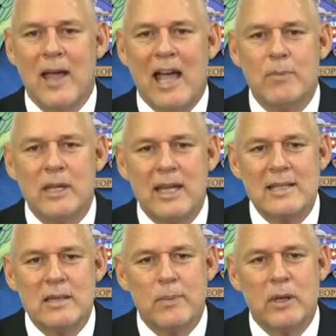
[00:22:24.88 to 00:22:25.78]
and
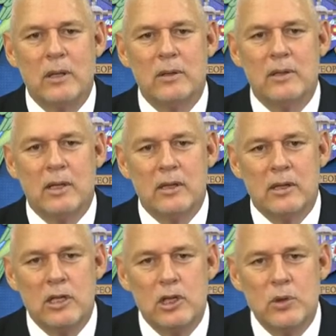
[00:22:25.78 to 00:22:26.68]
begin to build
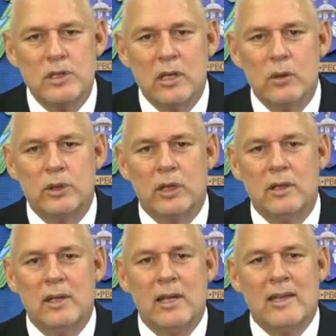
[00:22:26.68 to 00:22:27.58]
the new St. Lucia
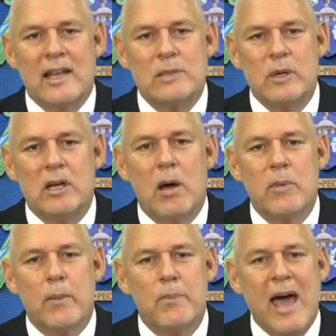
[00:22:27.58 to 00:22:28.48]
that has
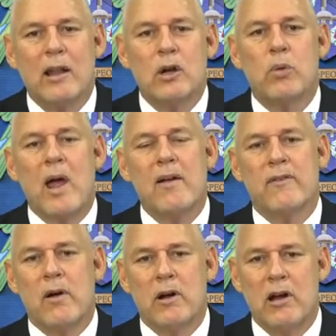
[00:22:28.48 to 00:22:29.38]
become the battle cry
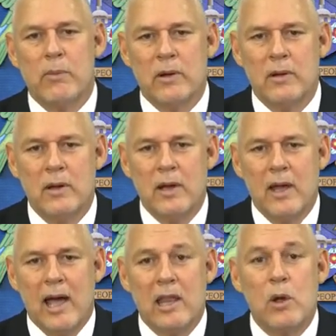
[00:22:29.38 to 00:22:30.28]
for our government
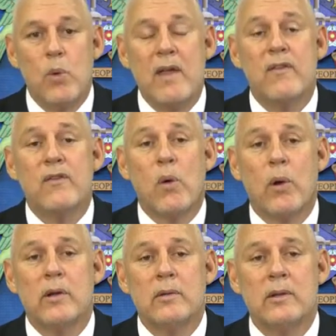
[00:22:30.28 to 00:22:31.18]
and the way
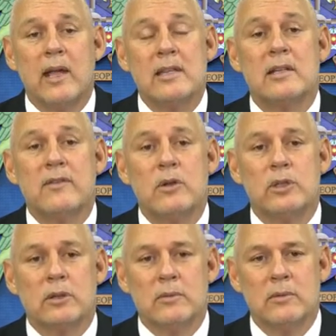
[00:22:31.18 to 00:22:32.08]
forward into the
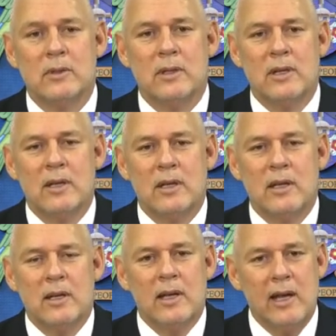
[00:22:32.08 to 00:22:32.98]
future.
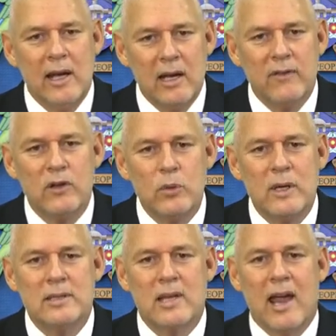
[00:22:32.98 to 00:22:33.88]
In a few
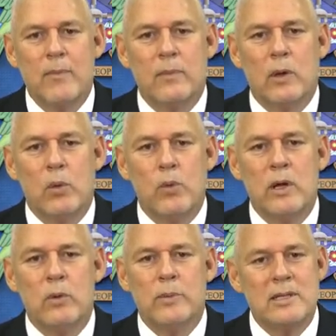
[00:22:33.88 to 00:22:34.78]
weeks' time,
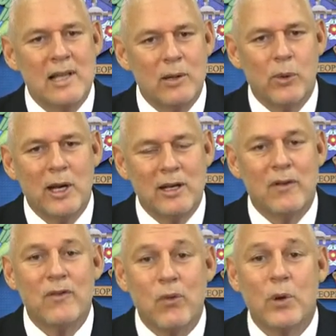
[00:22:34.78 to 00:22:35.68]
we will be celebrating
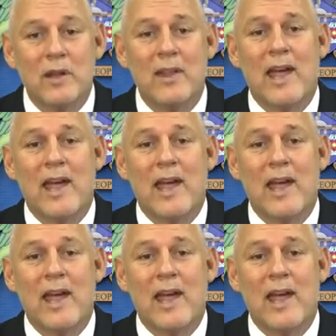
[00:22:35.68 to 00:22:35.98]
the 40th